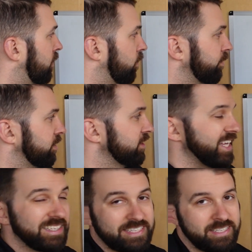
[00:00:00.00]
When we look
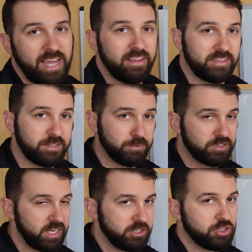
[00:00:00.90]
at set, this
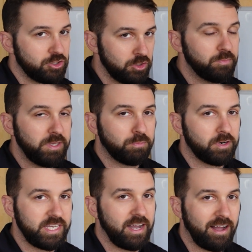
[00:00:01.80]
percentage should be
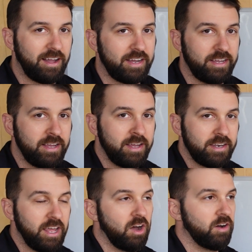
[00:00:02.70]
pretty high.
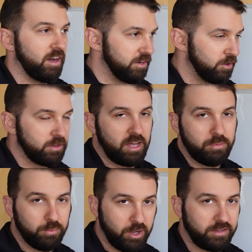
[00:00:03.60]
Now, I know a lot of
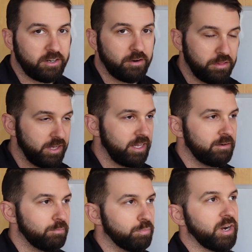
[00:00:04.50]
people out there are
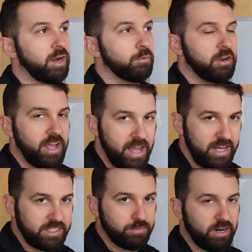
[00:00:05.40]
thinking, but I run
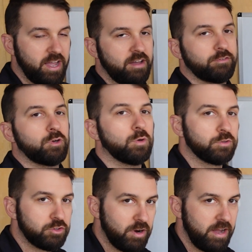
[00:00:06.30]
ads, but I have
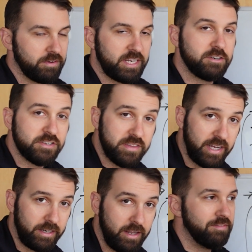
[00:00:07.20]
cold traffic. Here's the
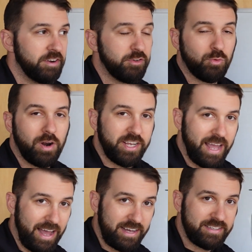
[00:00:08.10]
thing. Even if you're running
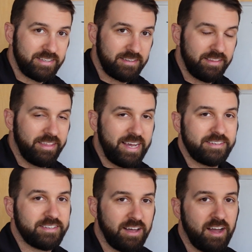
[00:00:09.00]
ads, that
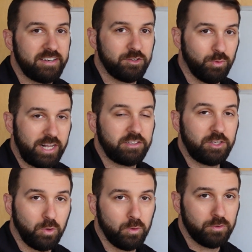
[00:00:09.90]
is not directly
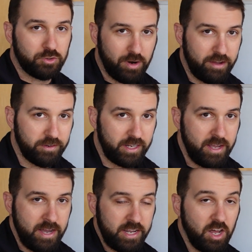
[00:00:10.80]
cold traffic.
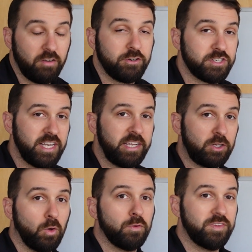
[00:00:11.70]
Now, if you're sending
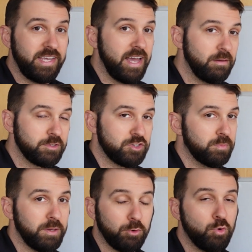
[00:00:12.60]
cold DMs to
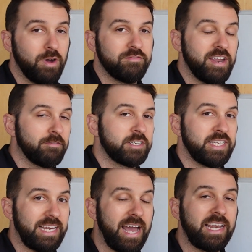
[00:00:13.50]
people who have never
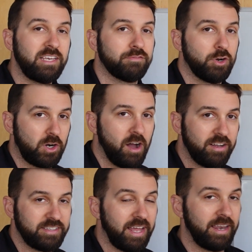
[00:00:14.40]
seen any of your
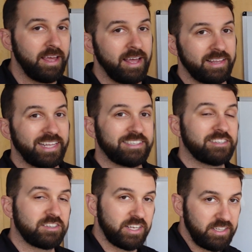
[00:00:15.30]
content, that's a
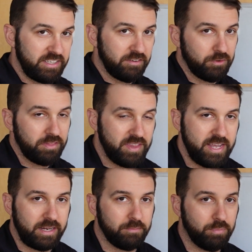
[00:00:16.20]
slightly different
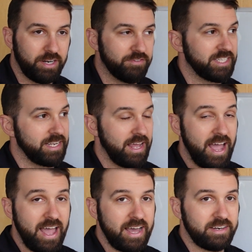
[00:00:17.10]
thing. But if it's an
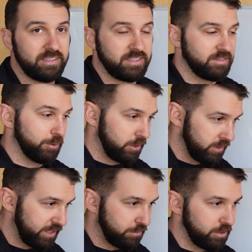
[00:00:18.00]
ad and someone
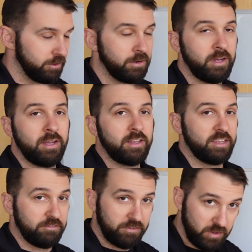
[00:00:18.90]
clicked through,
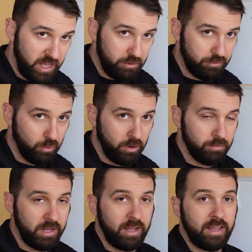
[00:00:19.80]
they filled out a
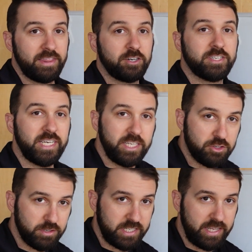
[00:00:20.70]
form, there's
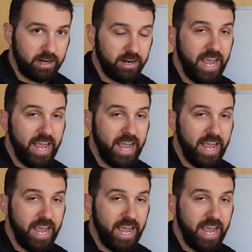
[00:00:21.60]
interest there.